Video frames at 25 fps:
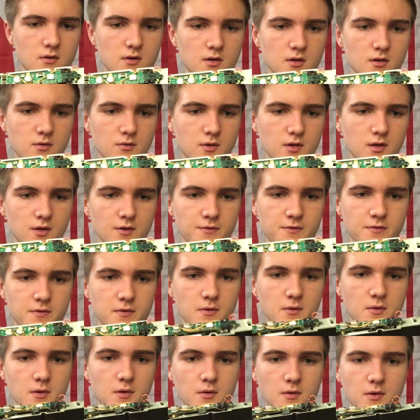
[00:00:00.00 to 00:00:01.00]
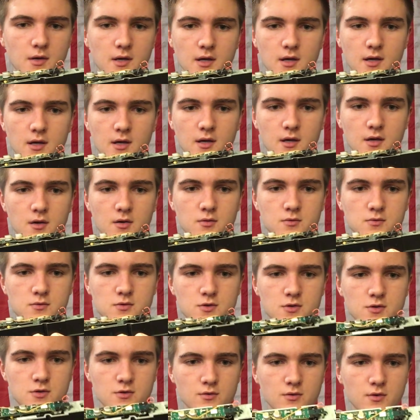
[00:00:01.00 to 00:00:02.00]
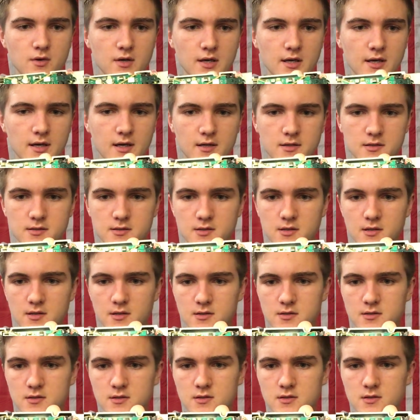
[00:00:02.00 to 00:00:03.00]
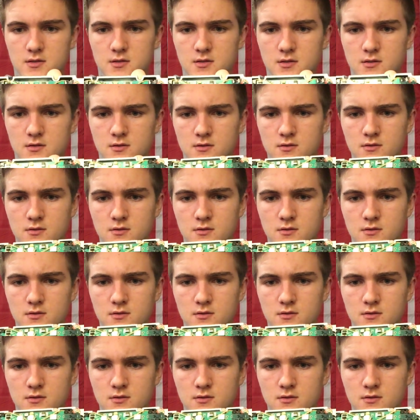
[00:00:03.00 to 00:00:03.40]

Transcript: Now we need to figure out how to access